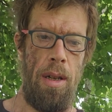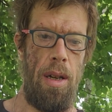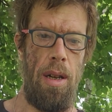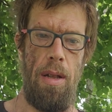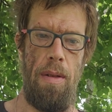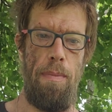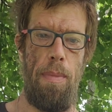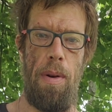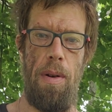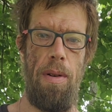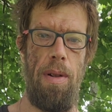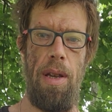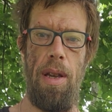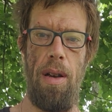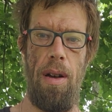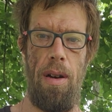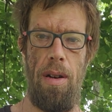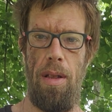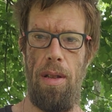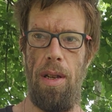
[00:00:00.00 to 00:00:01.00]
And Bernie,
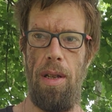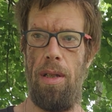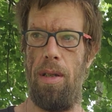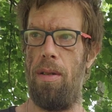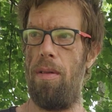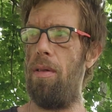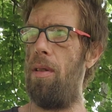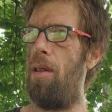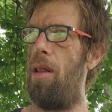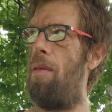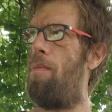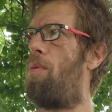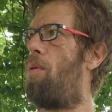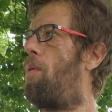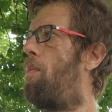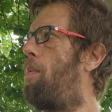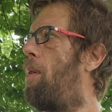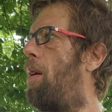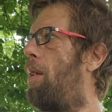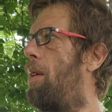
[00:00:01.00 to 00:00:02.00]
all these
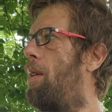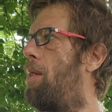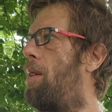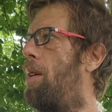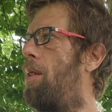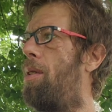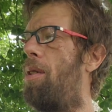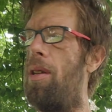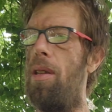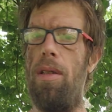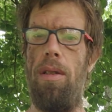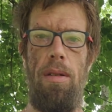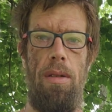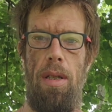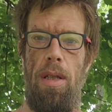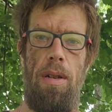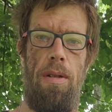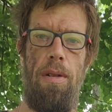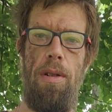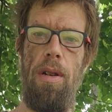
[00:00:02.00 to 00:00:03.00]
liberal politicians,
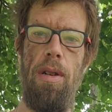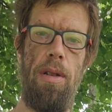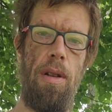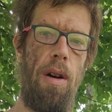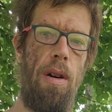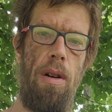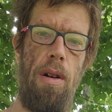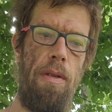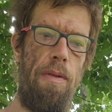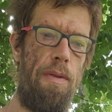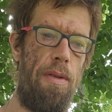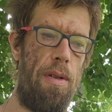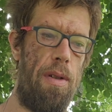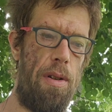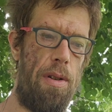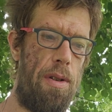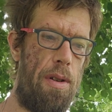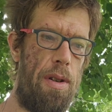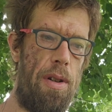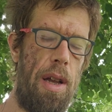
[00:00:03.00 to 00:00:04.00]
they're just all full
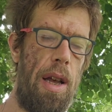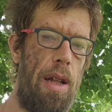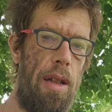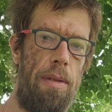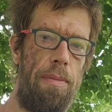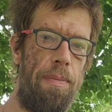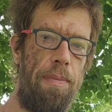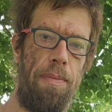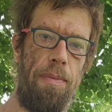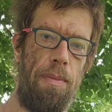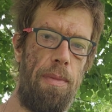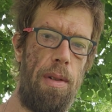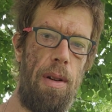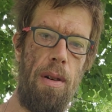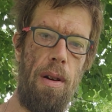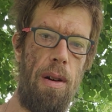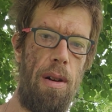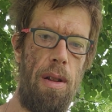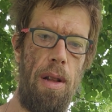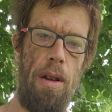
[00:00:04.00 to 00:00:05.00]
of shit.
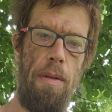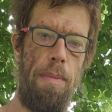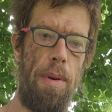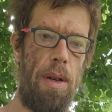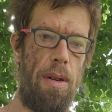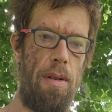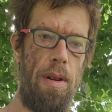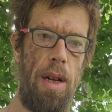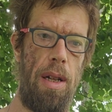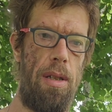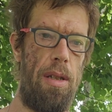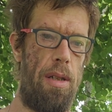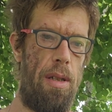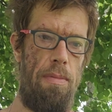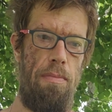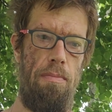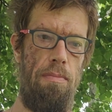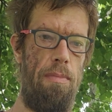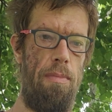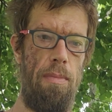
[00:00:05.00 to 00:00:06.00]
They're all hypocrites.
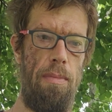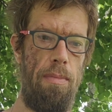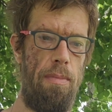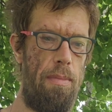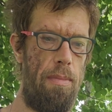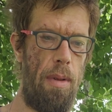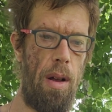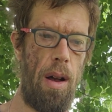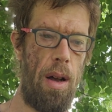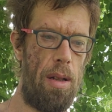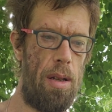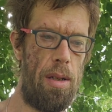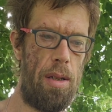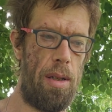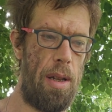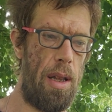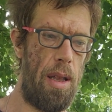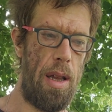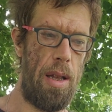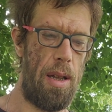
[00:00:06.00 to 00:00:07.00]

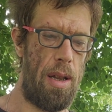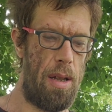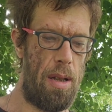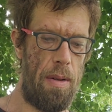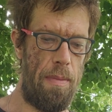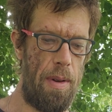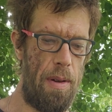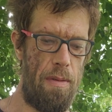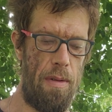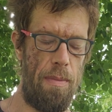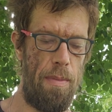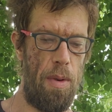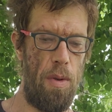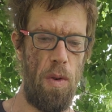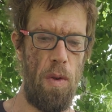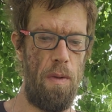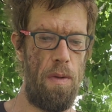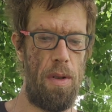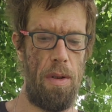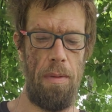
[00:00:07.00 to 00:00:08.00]
Honestly, they need to be
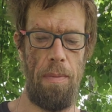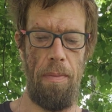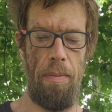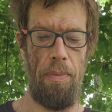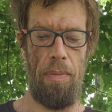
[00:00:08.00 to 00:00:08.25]
removed.